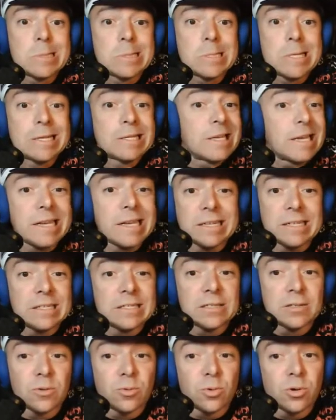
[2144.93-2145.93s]
that's it.
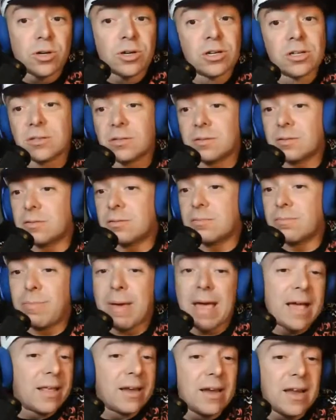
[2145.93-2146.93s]
We're
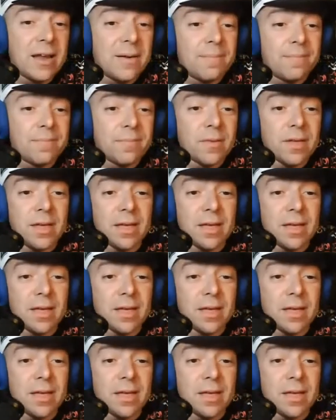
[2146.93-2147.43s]
packing it in.